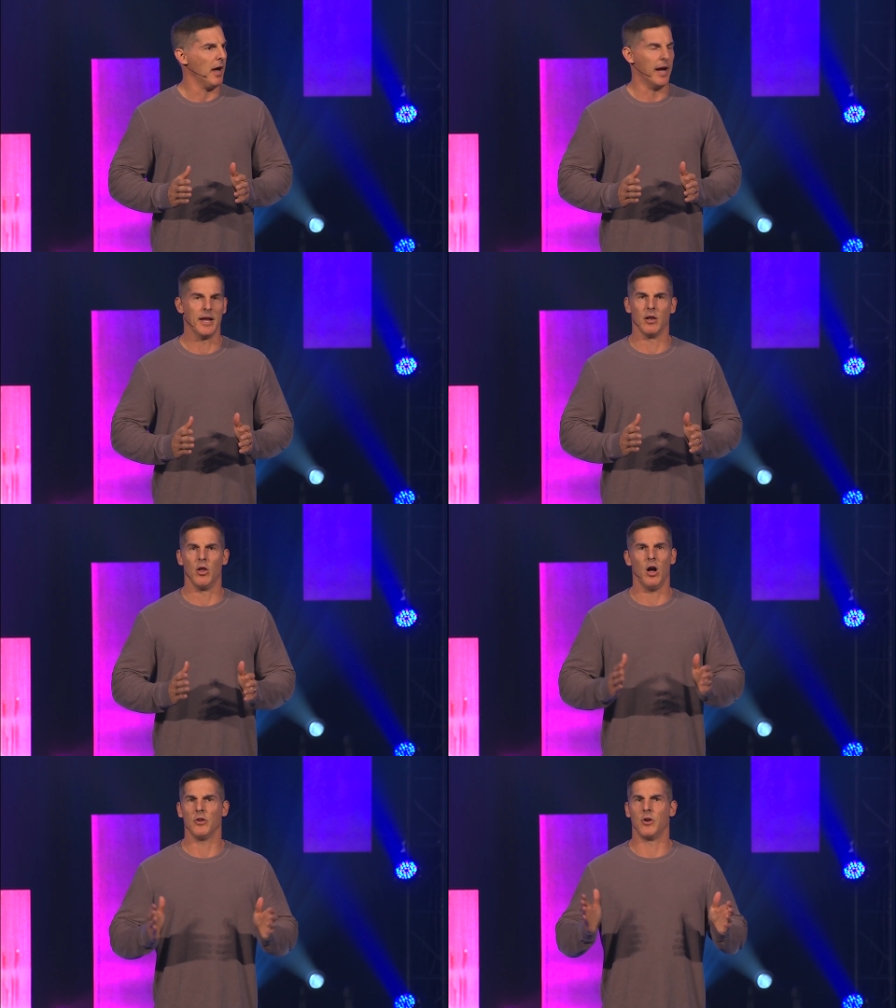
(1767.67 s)
I get
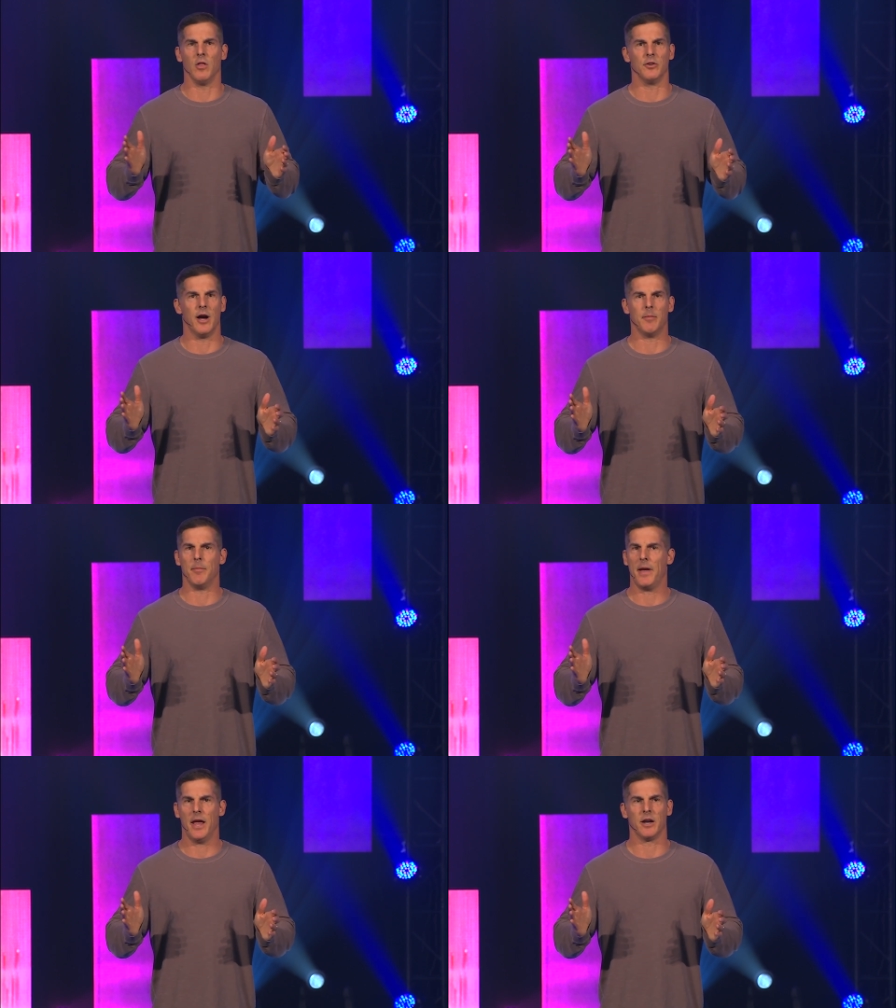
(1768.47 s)
lost all the time. I
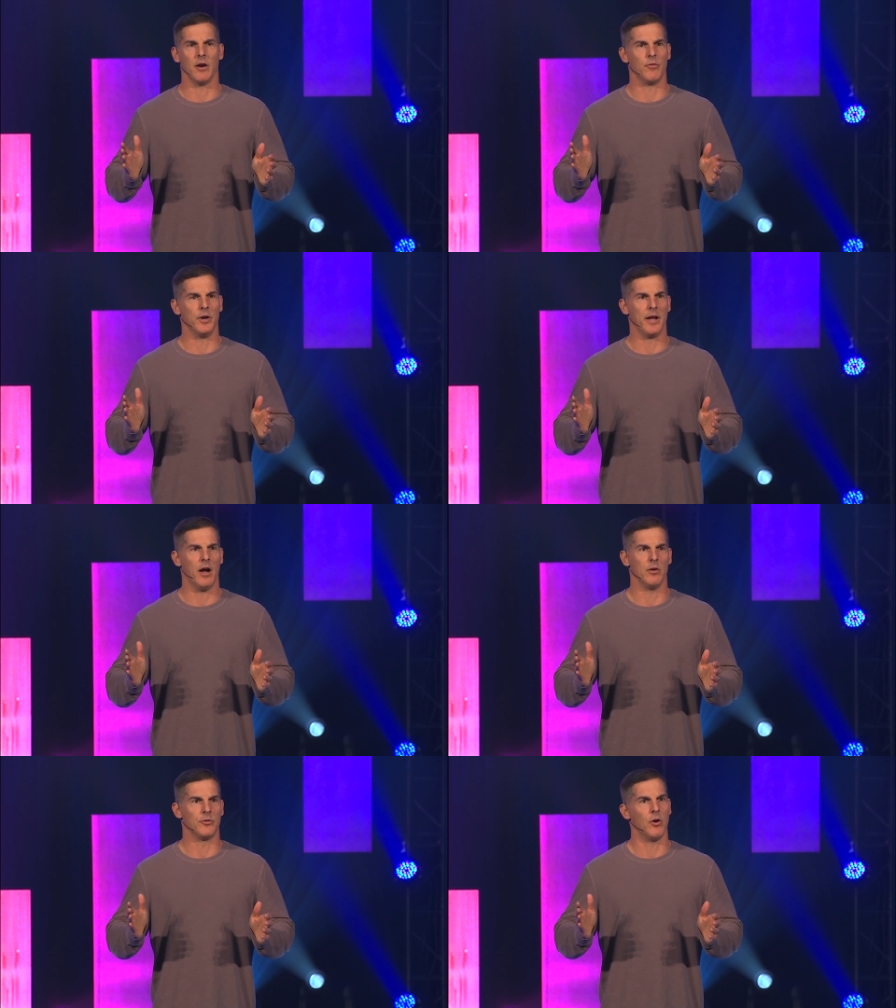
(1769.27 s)
panic, I freak
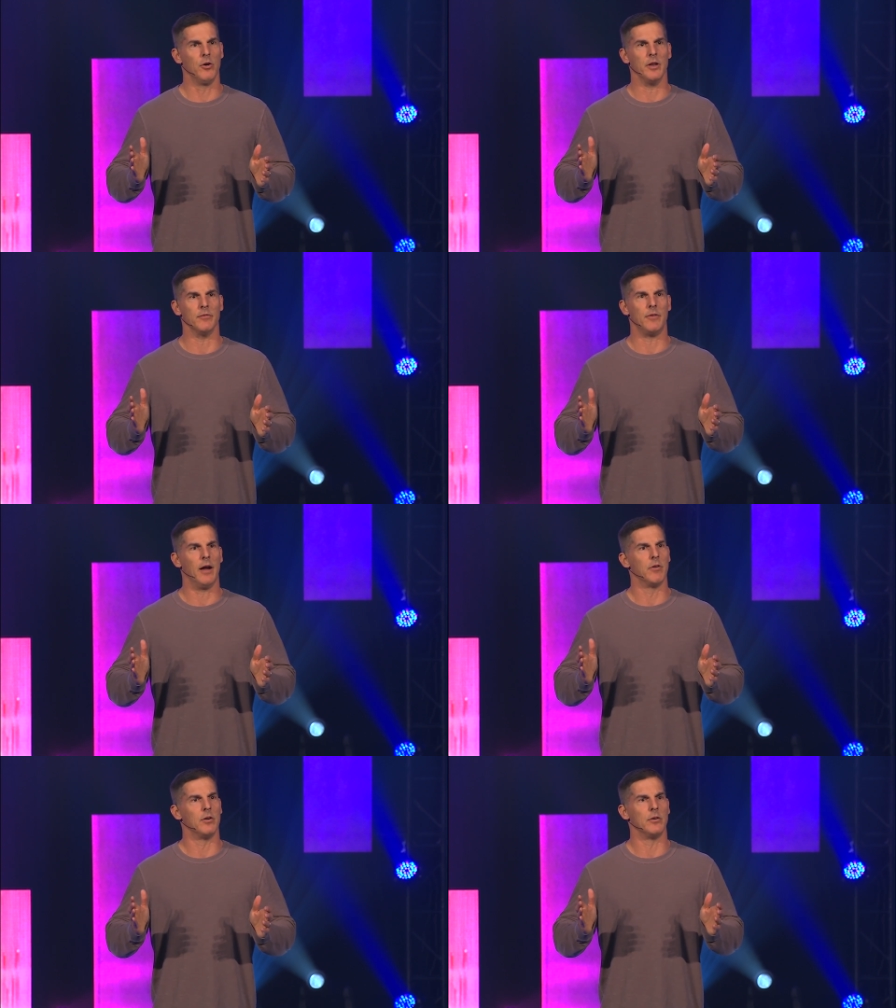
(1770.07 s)
out, turn in
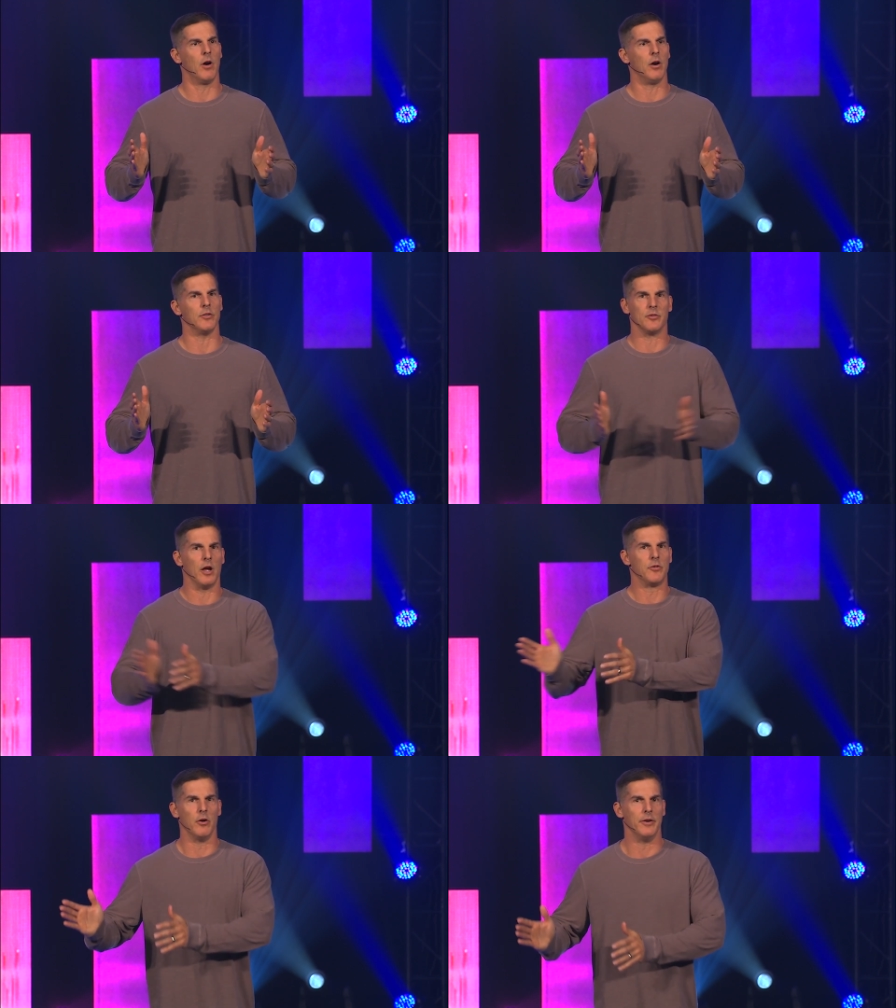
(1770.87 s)
500 yards. That's how
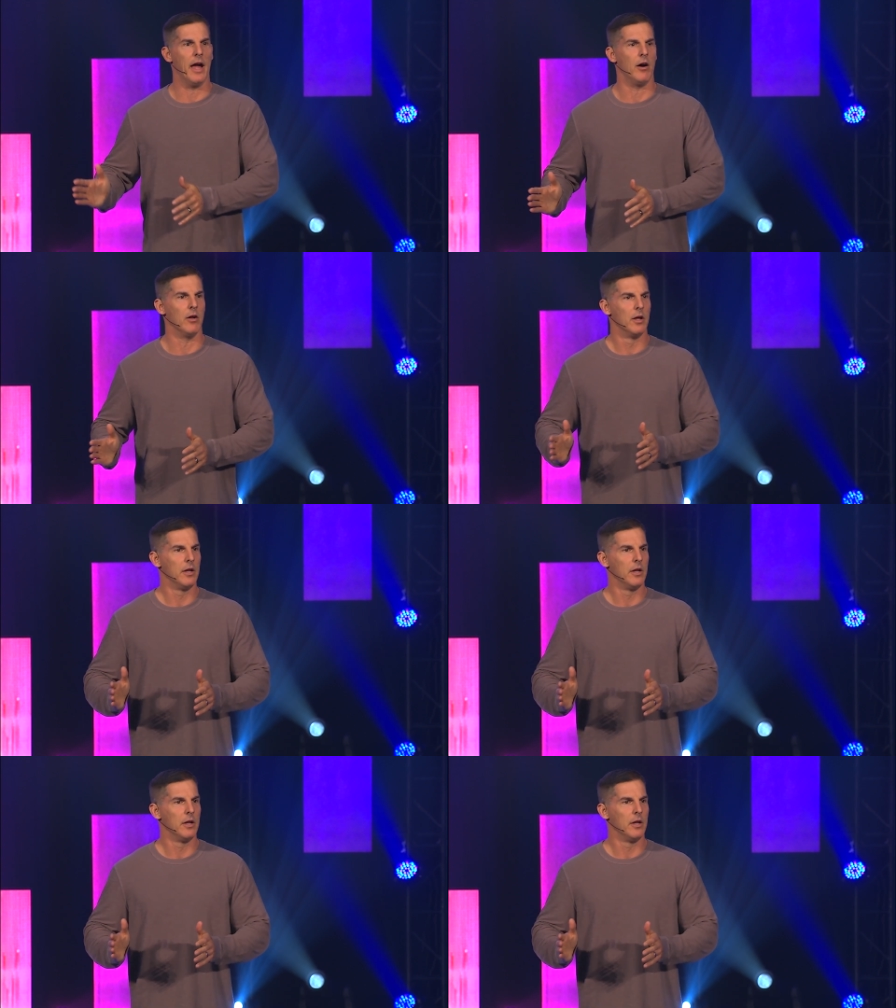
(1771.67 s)
I turn now.